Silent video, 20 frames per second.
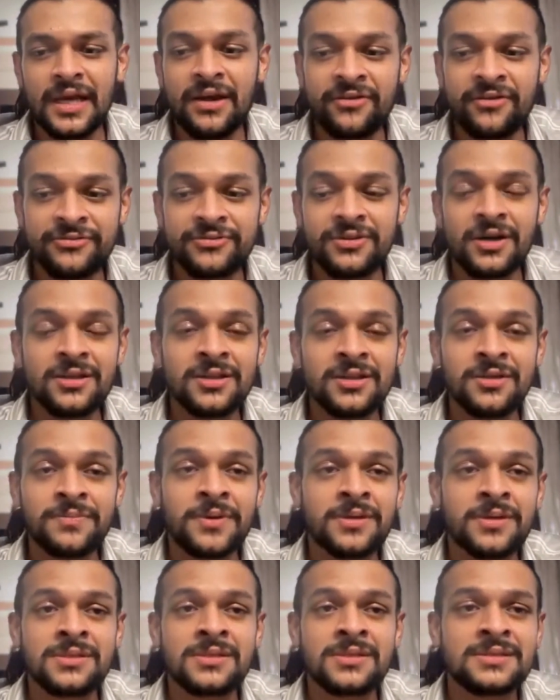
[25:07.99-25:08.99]
If the other
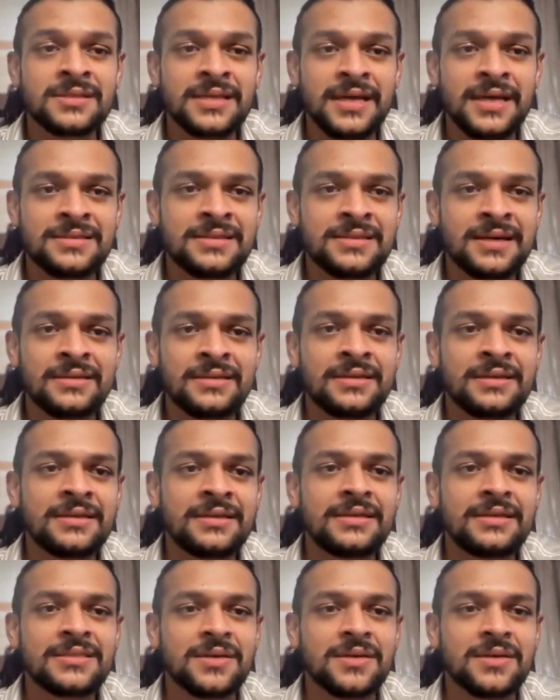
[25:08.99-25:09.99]
person says that they
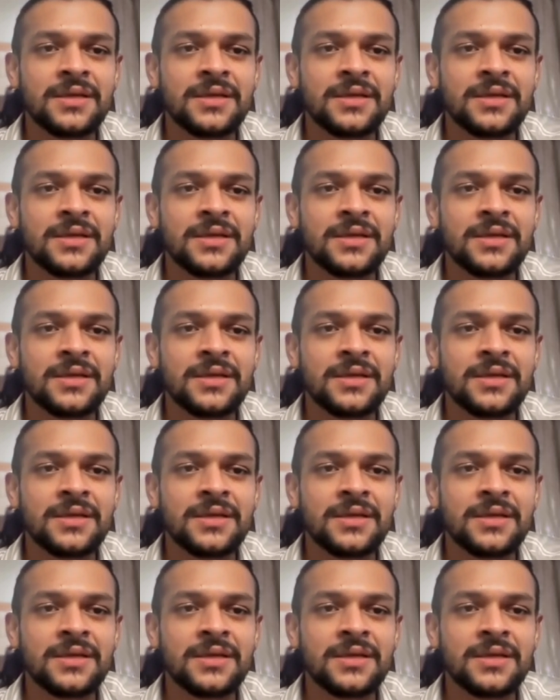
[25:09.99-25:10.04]
need